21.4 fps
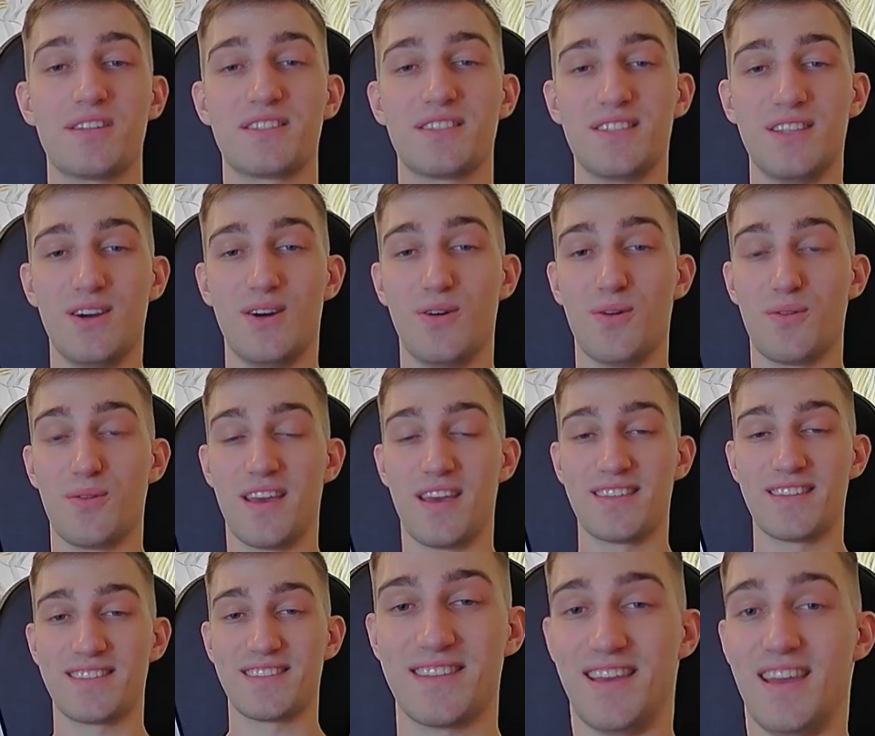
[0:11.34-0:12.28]
know
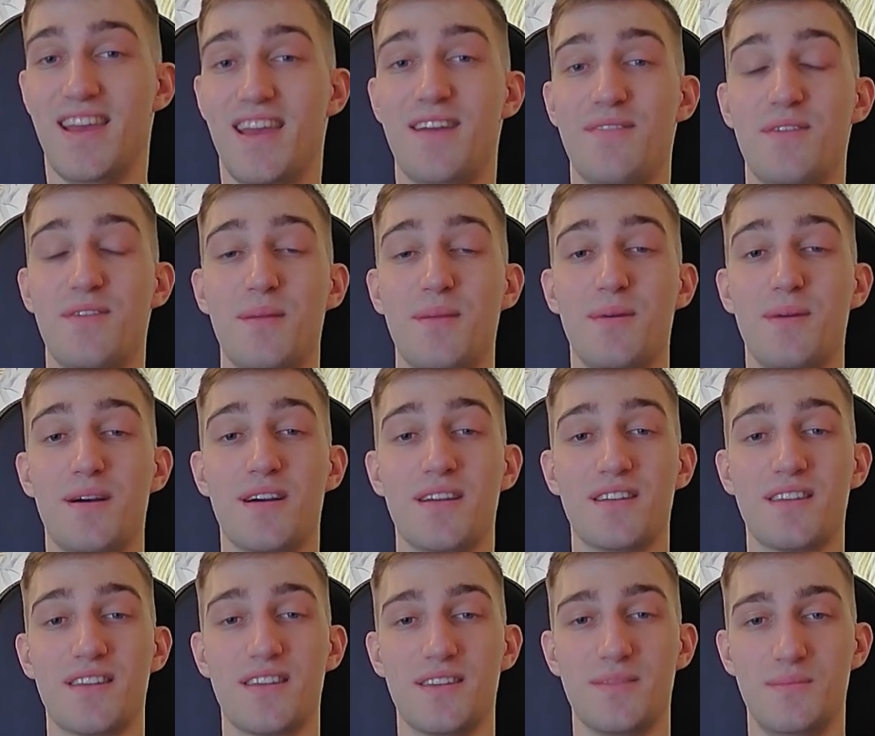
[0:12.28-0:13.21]
that every bug
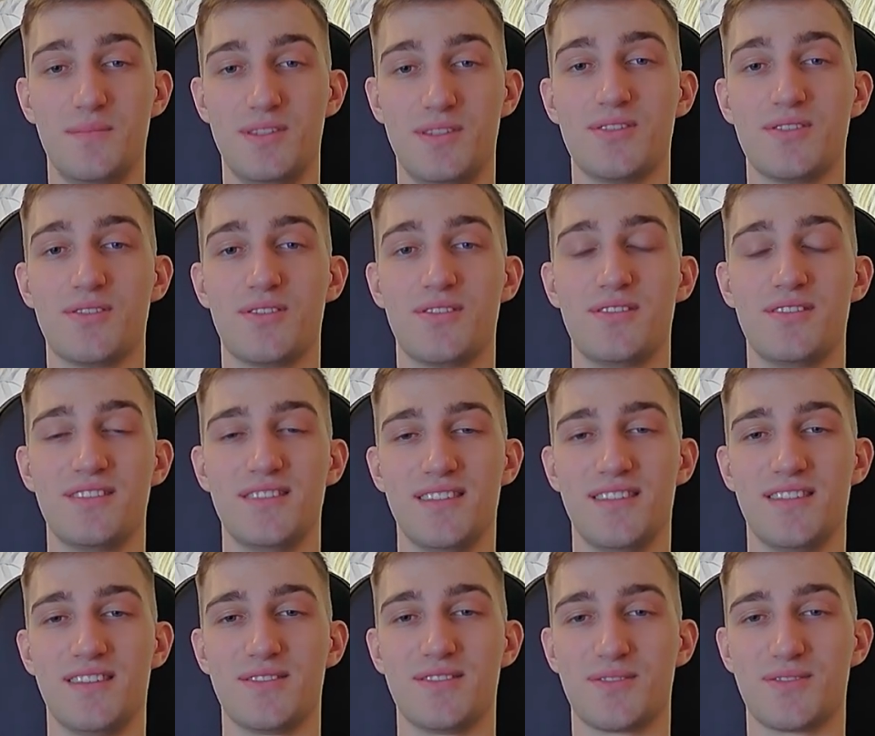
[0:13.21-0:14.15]
can be turned
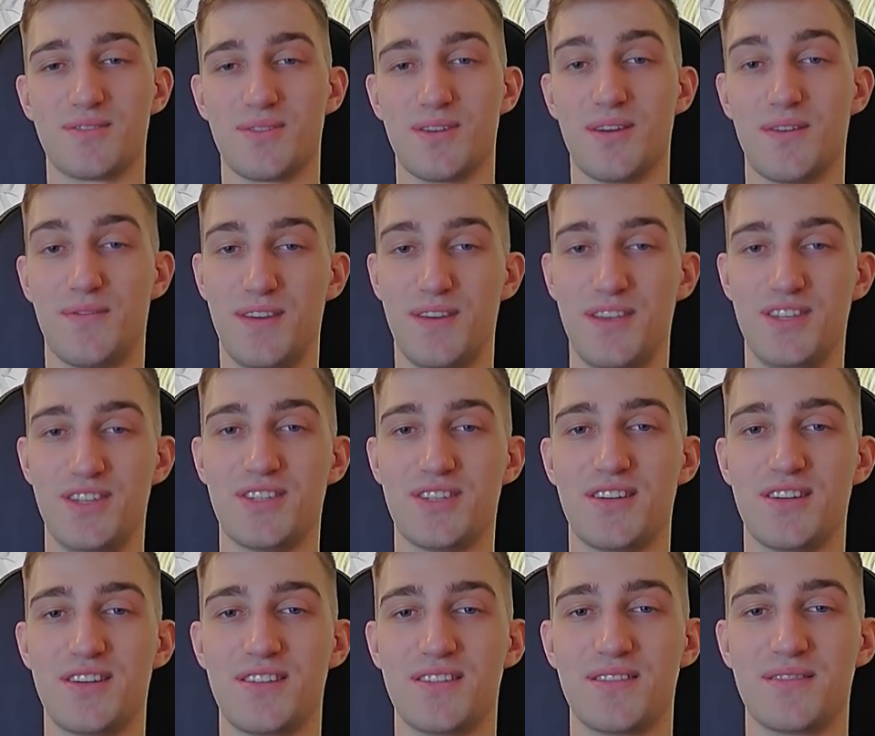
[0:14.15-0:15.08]
into a
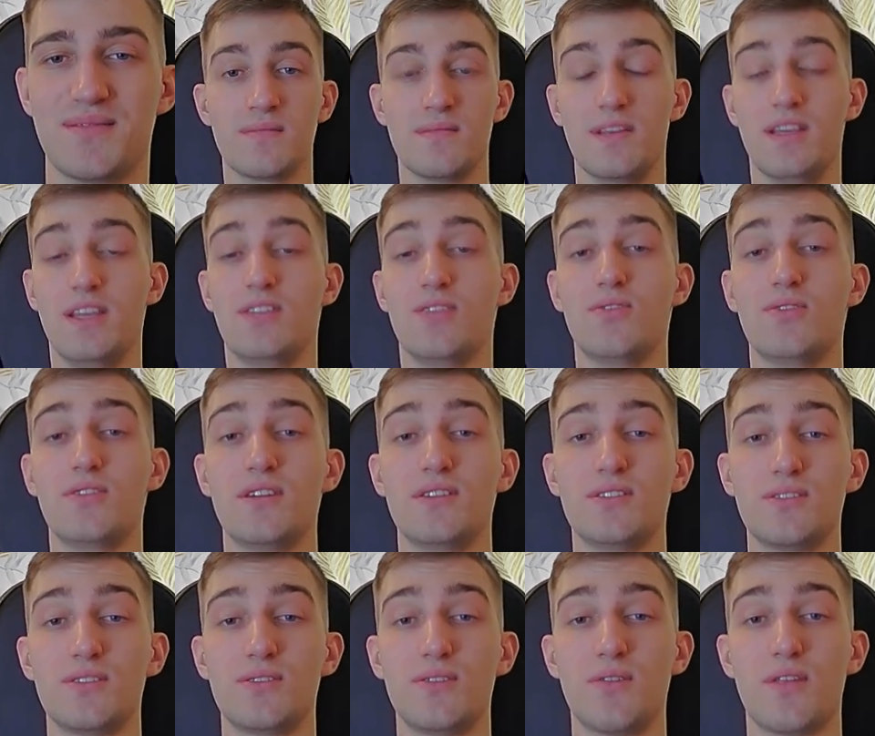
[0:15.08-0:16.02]
feature. In order to
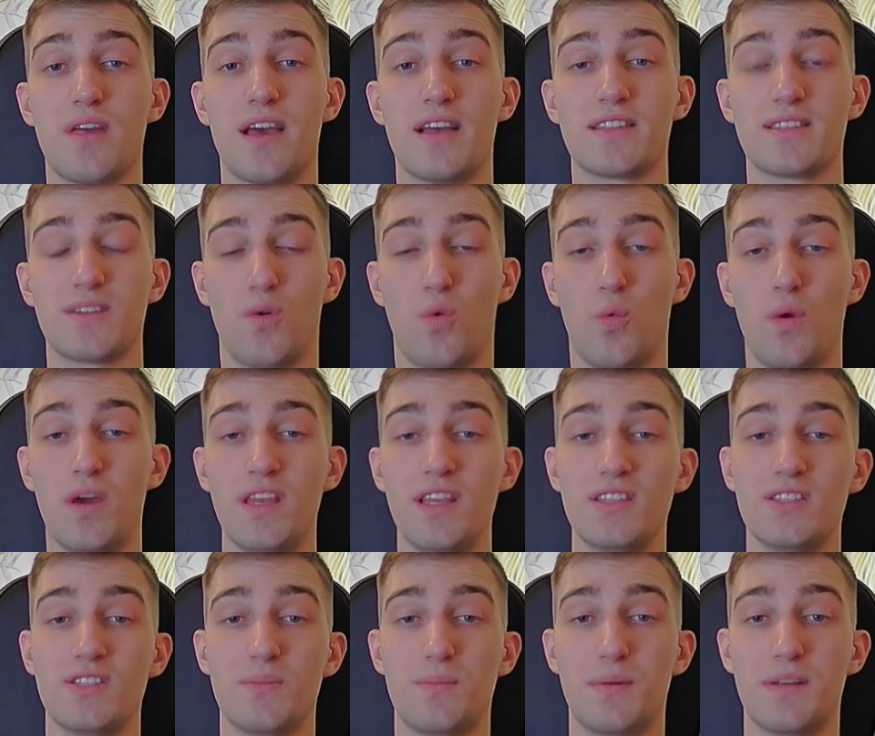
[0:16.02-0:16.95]
do that, we need
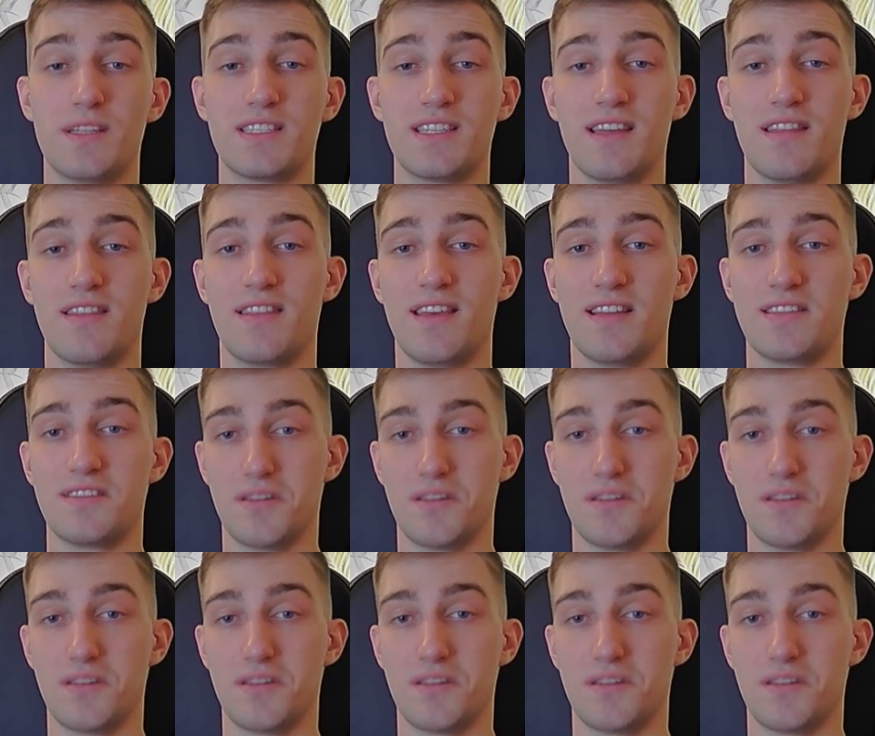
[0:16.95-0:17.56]
to pretend that